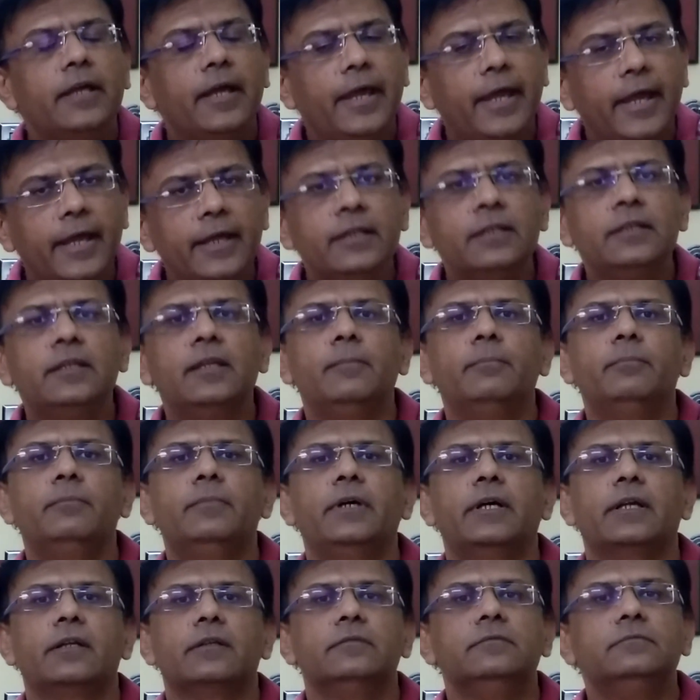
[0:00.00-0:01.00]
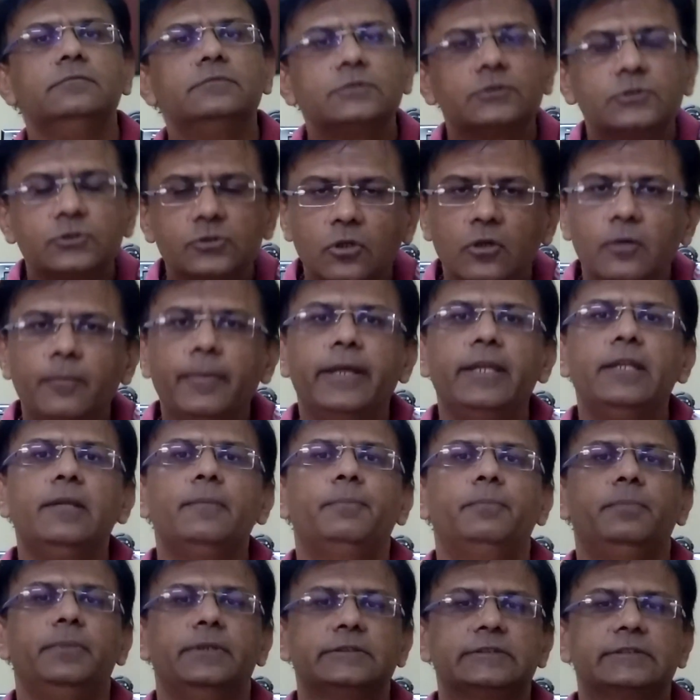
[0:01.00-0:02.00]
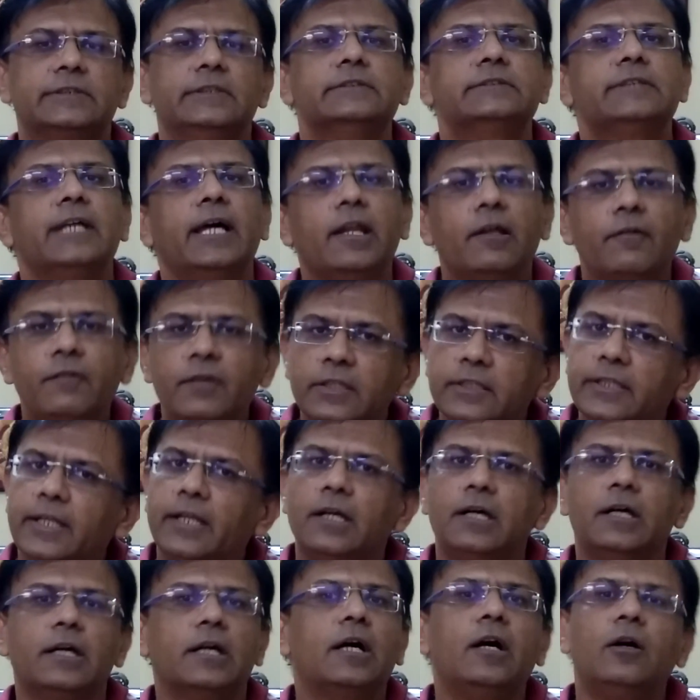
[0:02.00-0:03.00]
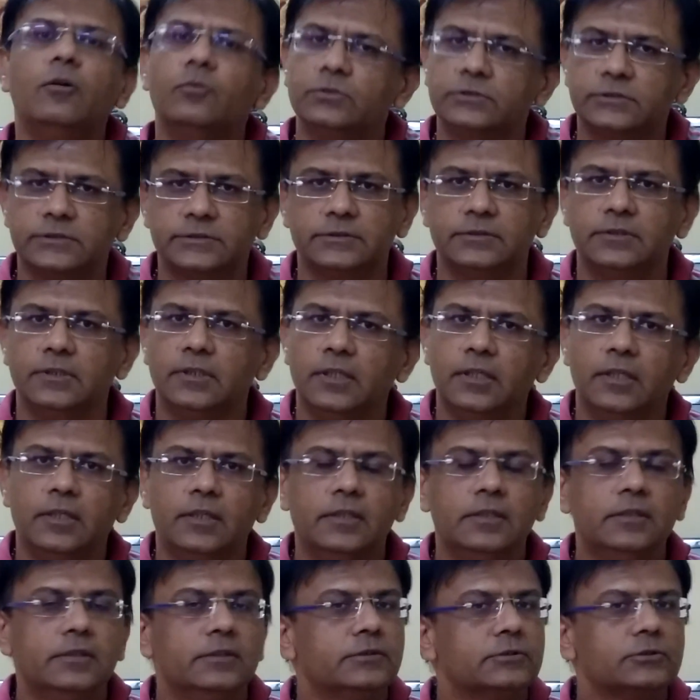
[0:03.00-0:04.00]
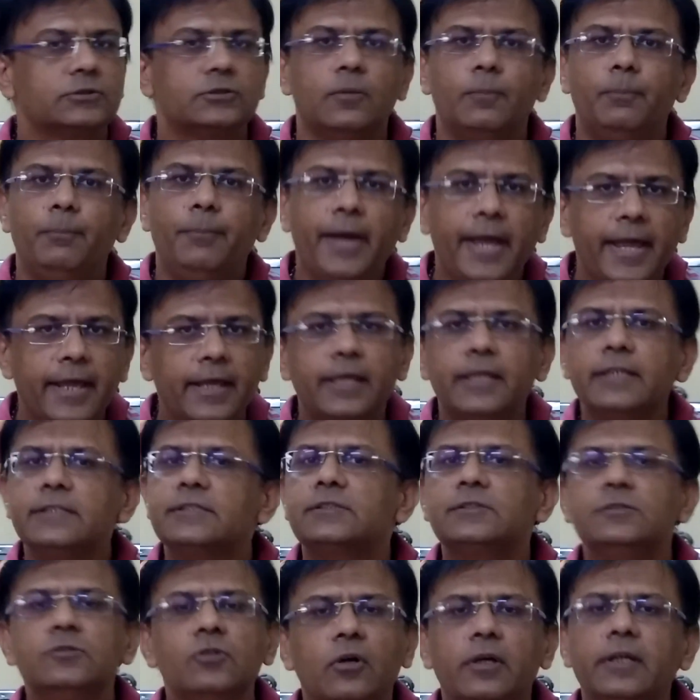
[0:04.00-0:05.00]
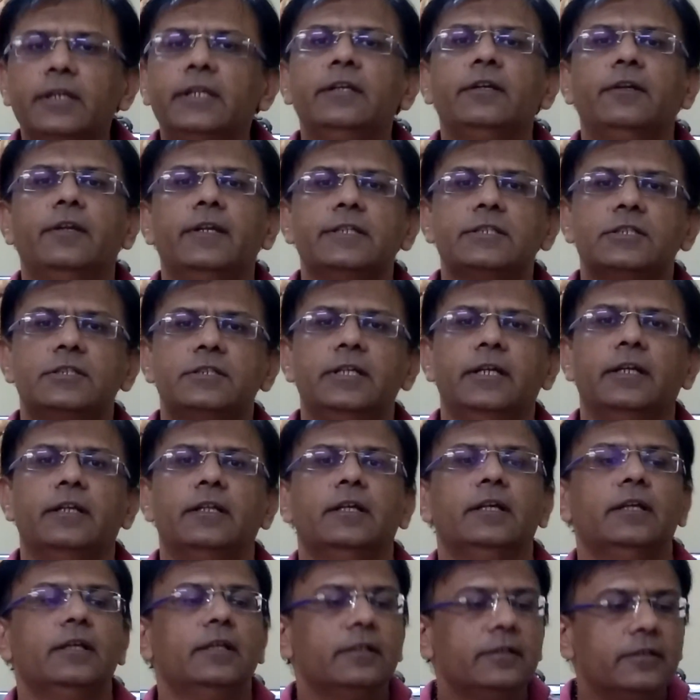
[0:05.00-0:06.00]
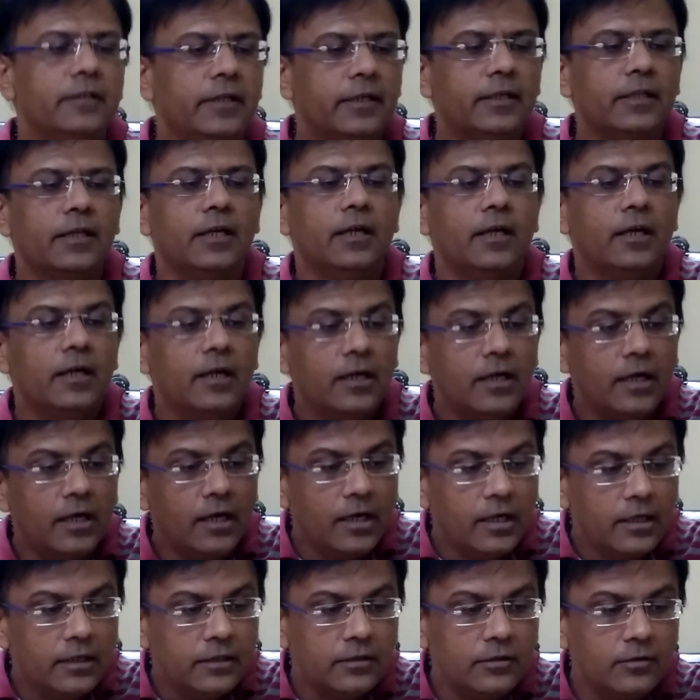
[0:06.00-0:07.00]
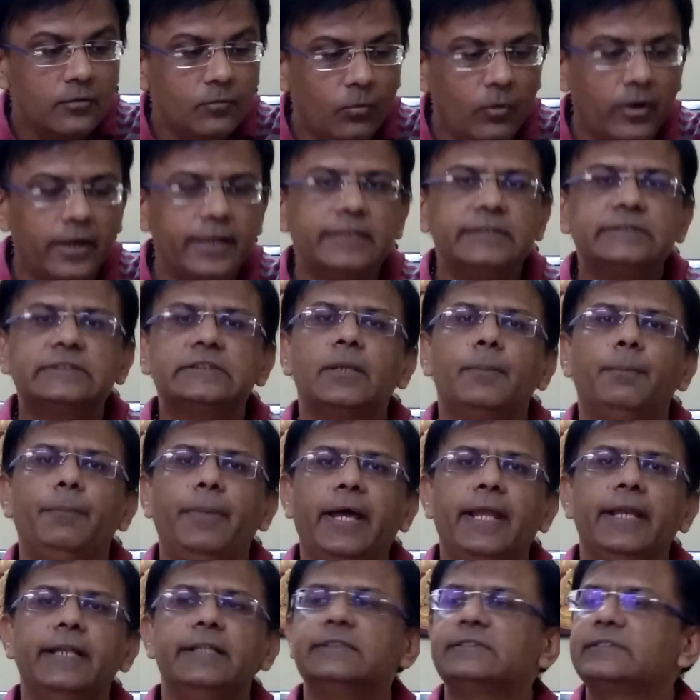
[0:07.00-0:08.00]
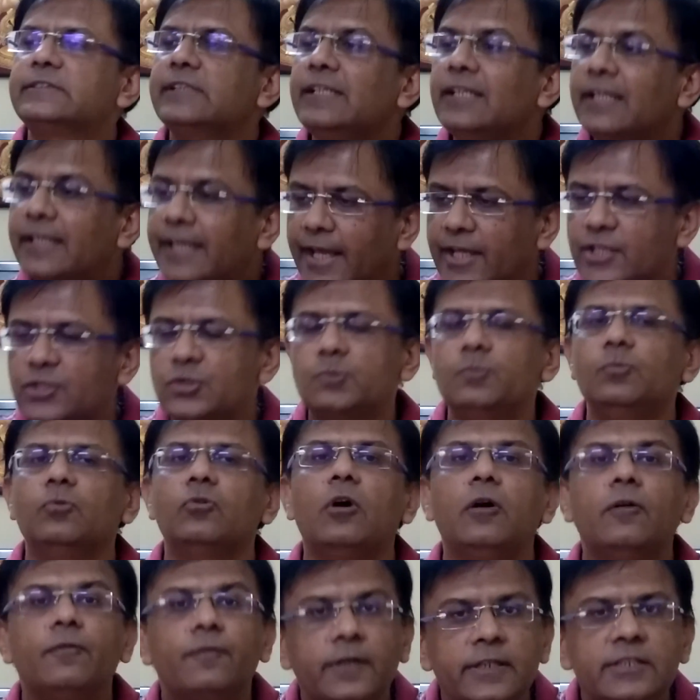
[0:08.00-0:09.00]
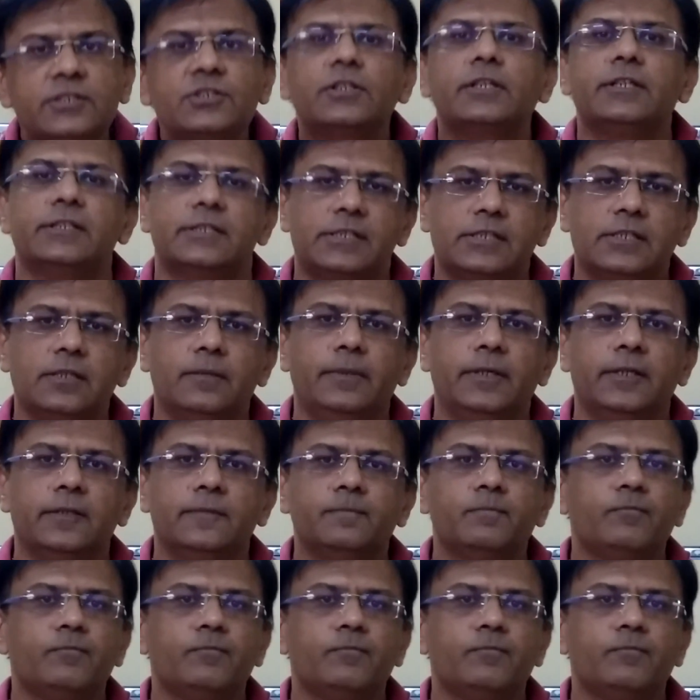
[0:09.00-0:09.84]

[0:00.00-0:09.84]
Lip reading: n number, so many persons are doing their accounts. So bank is not interested that what is the balance in cash book of each customer.